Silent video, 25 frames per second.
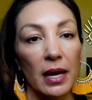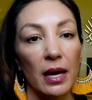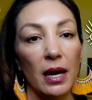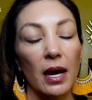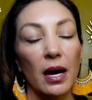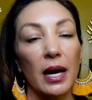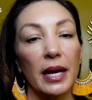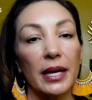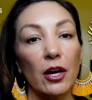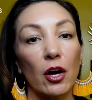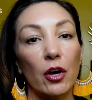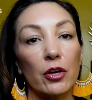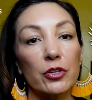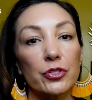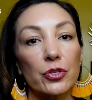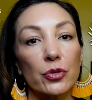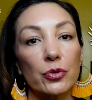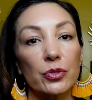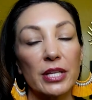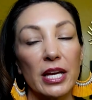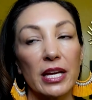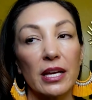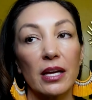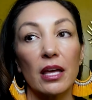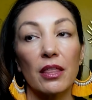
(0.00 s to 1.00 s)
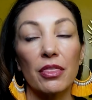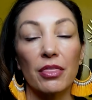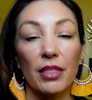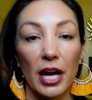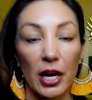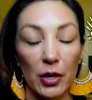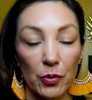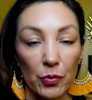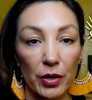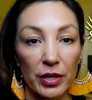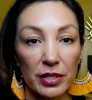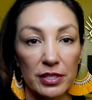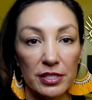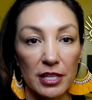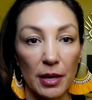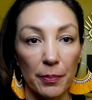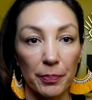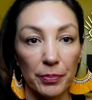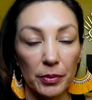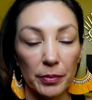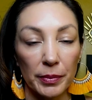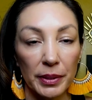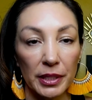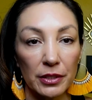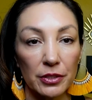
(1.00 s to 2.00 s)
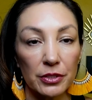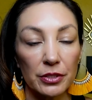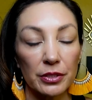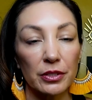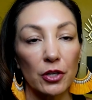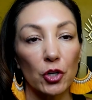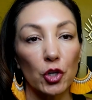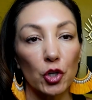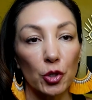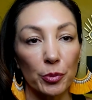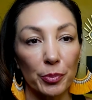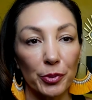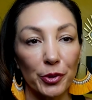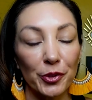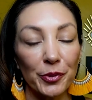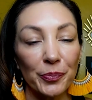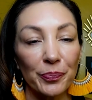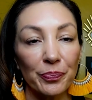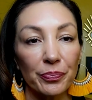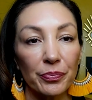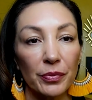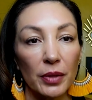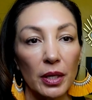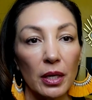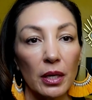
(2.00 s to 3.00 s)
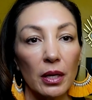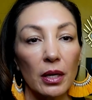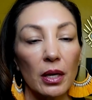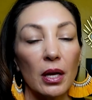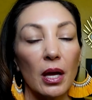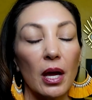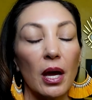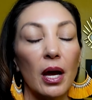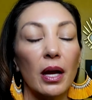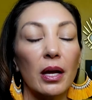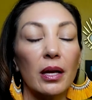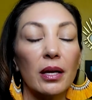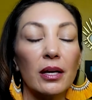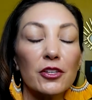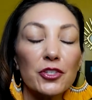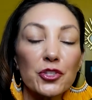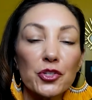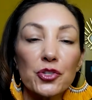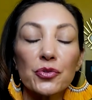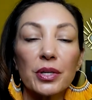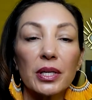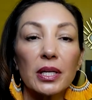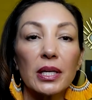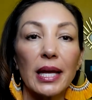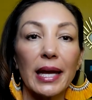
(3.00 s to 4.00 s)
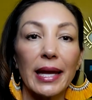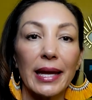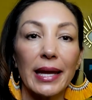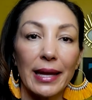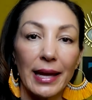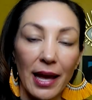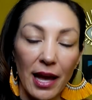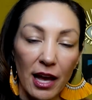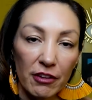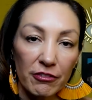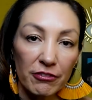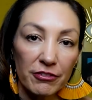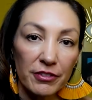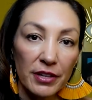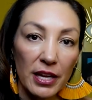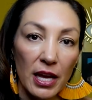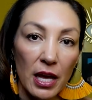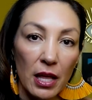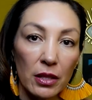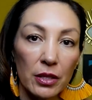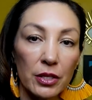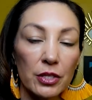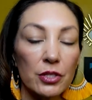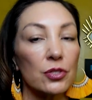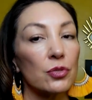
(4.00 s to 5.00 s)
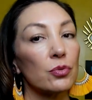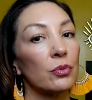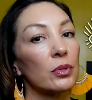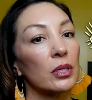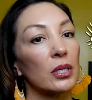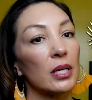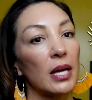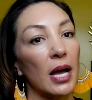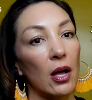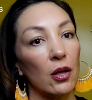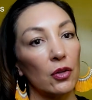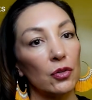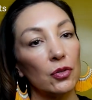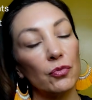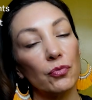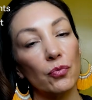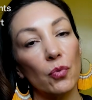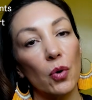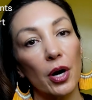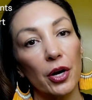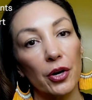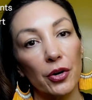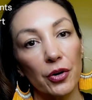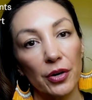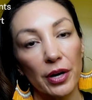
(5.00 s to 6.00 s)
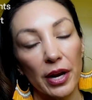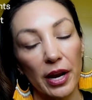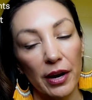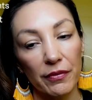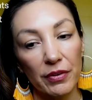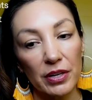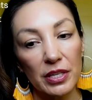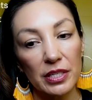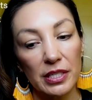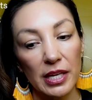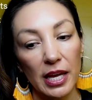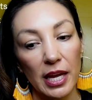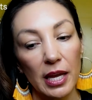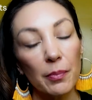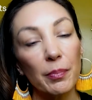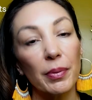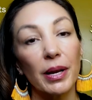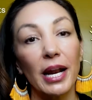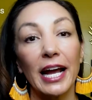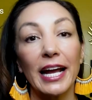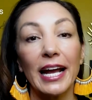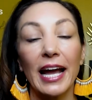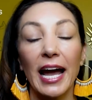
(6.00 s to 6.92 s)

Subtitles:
I also take a thyroid supplement, herbal. I also drink a half gallon to a gallon of water every day, but I